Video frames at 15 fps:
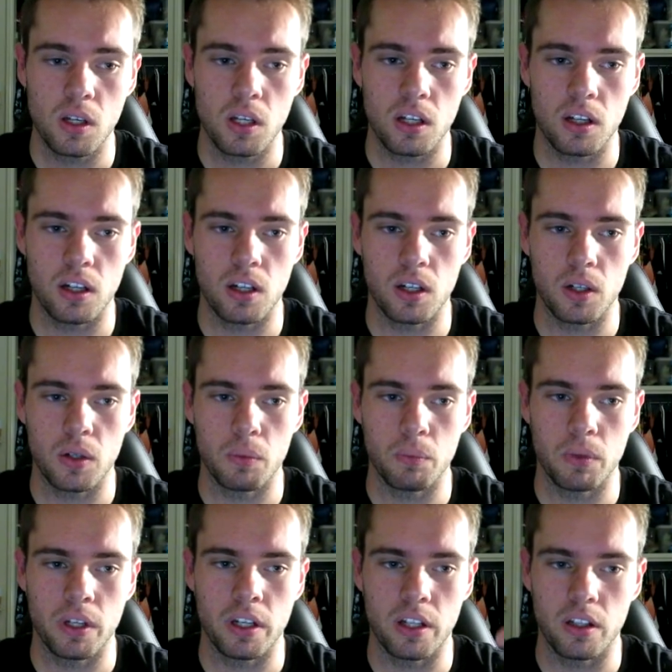
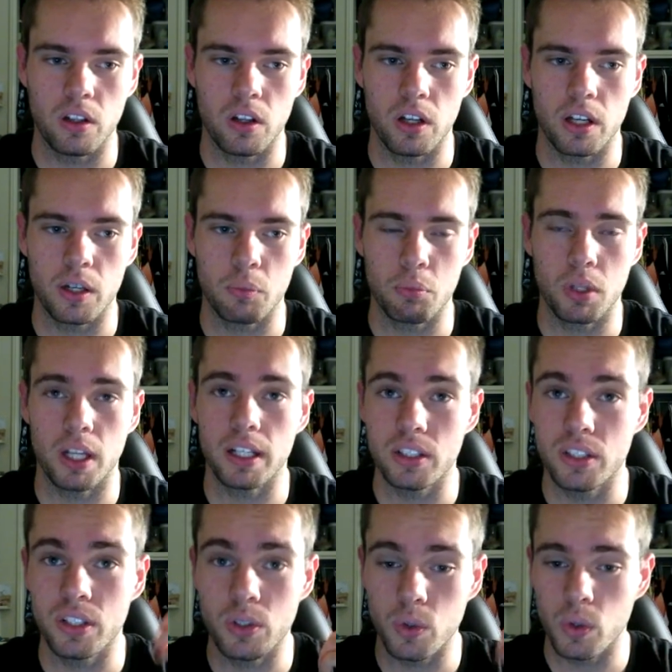any like
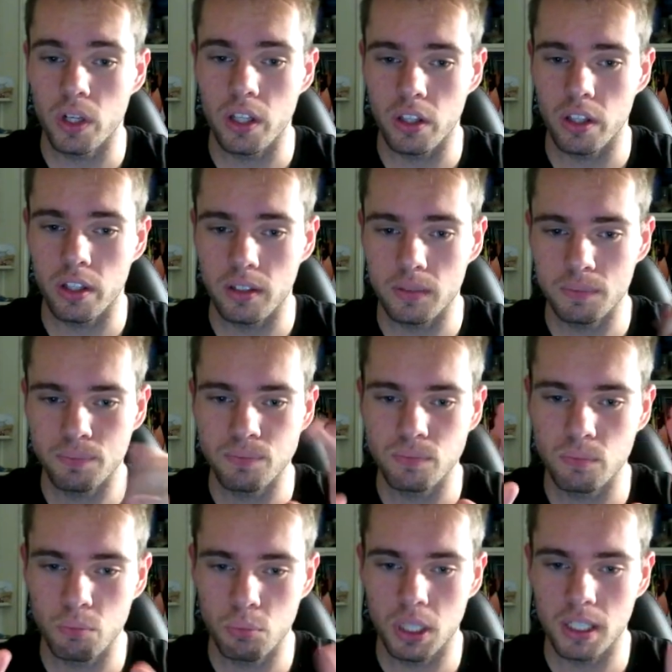plankton or anything.
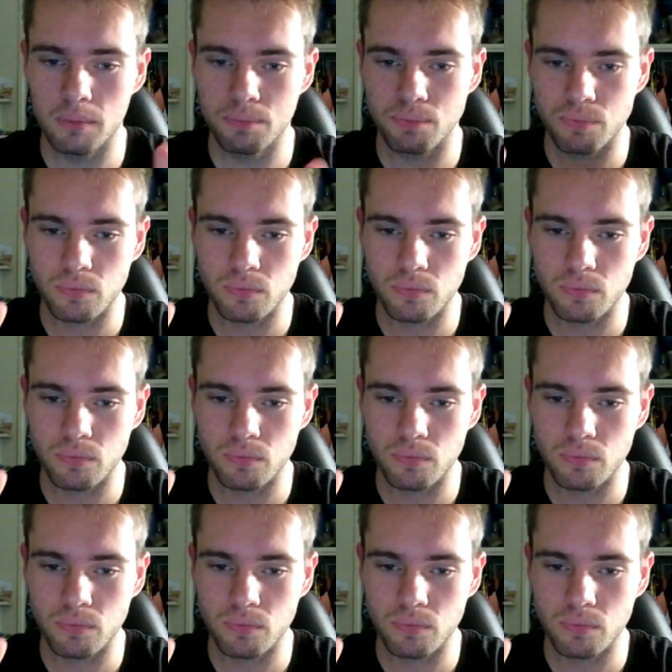But